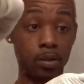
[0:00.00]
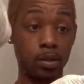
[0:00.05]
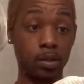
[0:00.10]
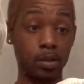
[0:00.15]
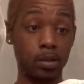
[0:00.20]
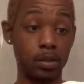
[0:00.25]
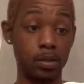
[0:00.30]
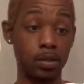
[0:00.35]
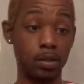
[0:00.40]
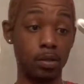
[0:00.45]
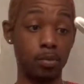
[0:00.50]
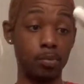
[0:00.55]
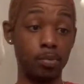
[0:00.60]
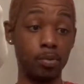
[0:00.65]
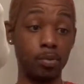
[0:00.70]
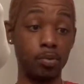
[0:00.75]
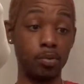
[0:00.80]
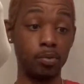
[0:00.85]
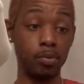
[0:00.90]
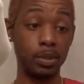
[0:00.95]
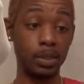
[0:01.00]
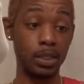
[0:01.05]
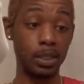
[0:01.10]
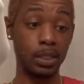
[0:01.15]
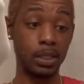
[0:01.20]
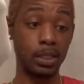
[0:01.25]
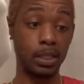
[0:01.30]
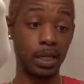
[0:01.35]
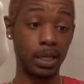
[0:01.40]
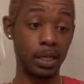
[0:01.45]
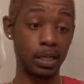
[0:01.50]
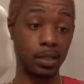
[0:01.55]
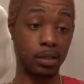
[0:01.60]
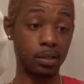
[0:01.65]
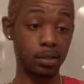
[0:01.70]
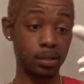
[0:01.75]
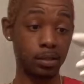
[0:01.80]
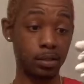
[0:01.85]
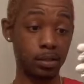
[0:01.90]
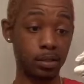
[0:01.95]
So boom, we did that.
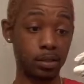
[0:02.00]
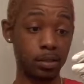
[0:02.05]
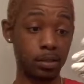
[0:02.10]
Oh